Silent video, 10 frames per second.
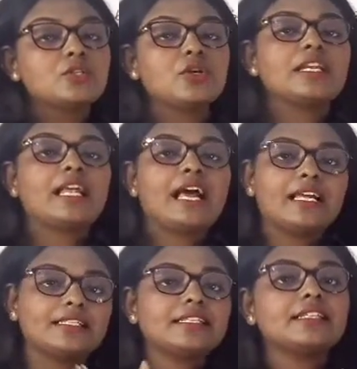So in
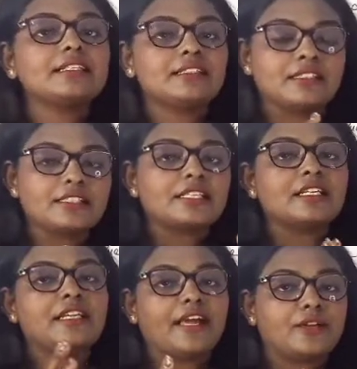other nursing
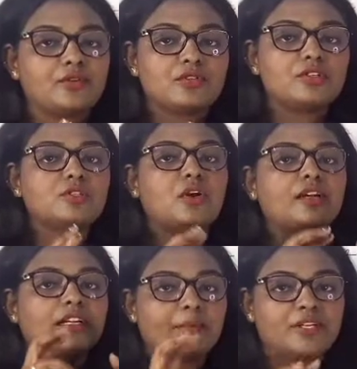diagnosis or
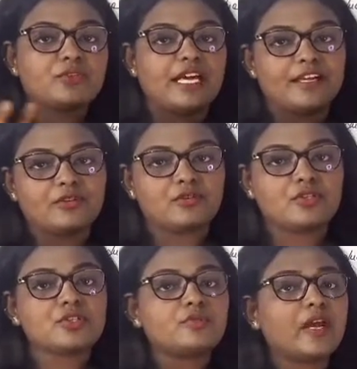coming to
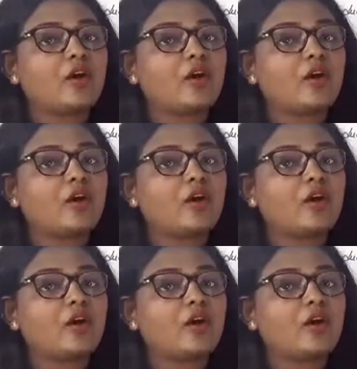diagnosis, we are